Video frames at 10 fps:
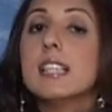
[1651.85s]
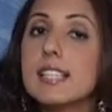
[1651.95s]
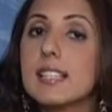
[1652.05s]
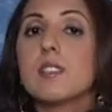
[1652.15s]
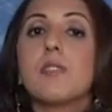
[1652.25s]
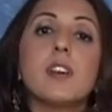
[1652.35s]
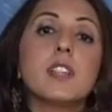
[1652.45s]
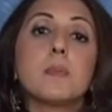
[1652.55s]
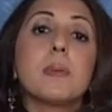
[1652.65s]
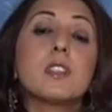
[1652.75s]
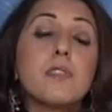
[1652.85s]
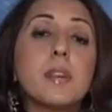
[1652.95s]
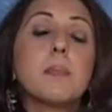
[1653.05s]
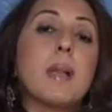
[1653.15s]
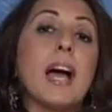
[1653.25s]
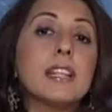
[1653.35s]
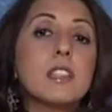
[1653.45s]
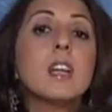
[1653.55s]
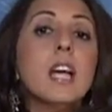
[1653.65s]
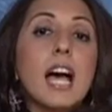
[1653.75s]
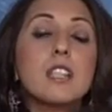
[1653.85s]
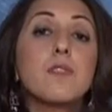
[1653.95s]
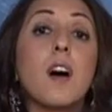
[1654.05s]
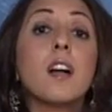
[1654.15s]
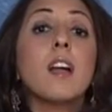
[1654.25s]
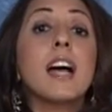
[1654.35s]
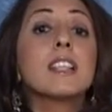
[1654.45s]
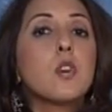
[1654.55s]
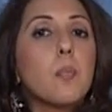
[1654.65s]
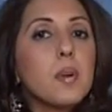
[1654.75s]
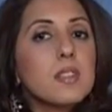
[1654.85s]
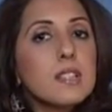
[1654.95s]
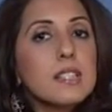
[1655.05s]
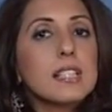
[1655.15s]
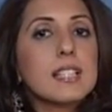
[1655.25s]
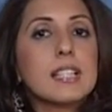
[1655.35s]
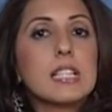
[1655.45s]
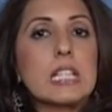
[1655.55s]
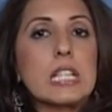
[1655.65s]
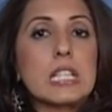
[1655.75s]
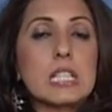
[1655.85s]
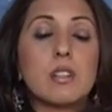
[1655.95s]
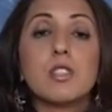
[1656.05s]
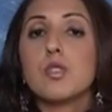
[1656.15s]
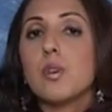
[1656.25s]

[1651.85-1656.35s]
This is a very specific planet as far as your personal success is concerned.